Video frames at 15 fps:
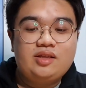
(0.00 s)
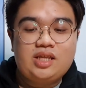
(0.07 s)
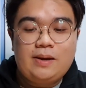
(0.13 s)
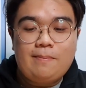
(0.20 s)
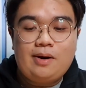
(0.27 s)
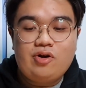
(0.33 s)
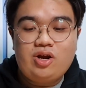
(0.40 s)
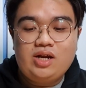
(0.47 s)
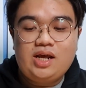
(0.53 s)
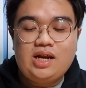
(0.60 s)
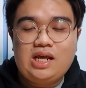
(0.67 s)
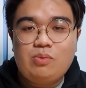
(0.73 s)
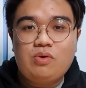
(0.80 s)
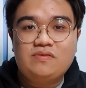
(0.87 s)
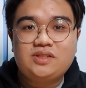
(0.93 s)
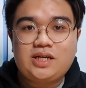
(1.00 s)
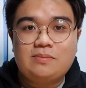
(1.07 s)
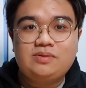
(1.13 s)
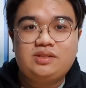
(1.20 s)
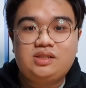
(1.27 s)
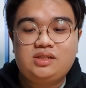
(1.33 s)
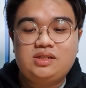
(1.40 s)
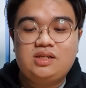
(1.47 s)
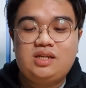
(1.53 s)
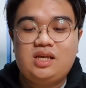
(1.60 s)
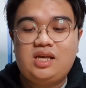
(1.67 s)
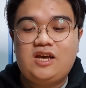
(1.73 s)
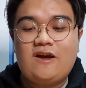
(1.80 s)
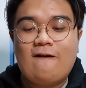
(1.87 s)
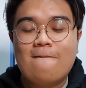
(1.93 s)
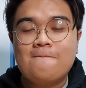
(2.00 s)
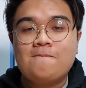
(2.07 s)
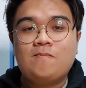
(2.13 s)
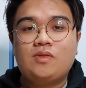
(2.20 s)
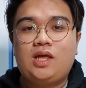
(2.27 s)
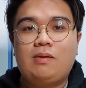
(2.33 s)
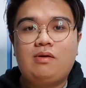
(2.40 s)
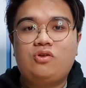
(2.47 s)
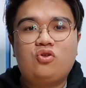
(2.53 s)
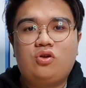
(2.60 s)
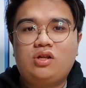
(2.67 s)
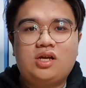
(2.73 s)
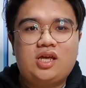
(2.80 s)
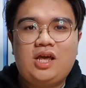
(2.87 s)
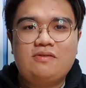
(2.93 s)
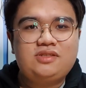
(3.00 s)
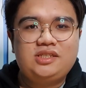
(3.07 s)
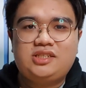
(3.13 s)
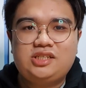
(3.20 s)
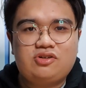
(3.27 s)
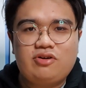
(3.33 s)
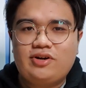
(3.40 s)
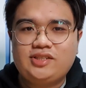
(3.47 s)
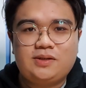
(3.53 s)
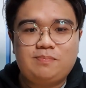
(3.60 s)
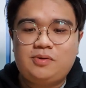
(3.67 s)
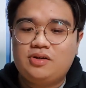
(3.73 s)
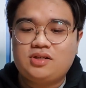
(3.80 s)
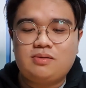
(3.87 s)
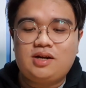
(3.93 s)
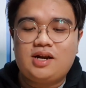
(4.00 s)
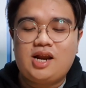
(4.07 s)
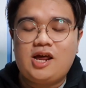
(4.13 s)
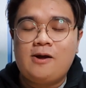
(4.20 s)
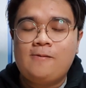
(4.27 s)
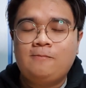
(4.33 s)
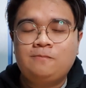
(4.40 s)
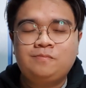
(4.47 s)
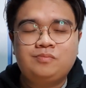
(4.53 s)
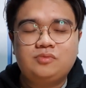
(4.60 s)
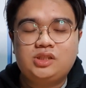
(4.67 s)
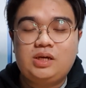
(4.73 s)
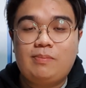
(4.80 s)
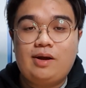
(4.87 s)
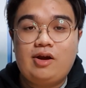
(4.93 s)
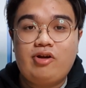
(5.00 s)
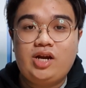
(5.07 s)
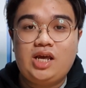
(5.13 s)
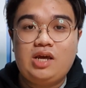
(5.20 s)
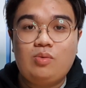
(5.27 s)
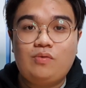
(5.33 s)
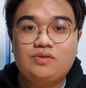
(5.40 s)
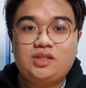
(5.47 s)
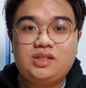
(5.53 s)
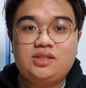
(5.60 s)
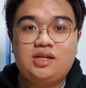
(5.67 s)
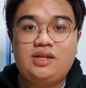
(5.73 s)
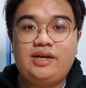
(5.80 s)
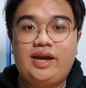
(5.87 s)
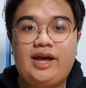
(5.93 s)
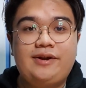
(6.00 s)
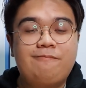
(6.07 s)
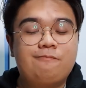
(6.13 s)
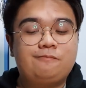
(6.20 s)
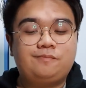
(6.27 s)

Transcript: They marinate it with some seasoning, like, you know, the KFC secret recipe or something like that. They marinate it with seasoning and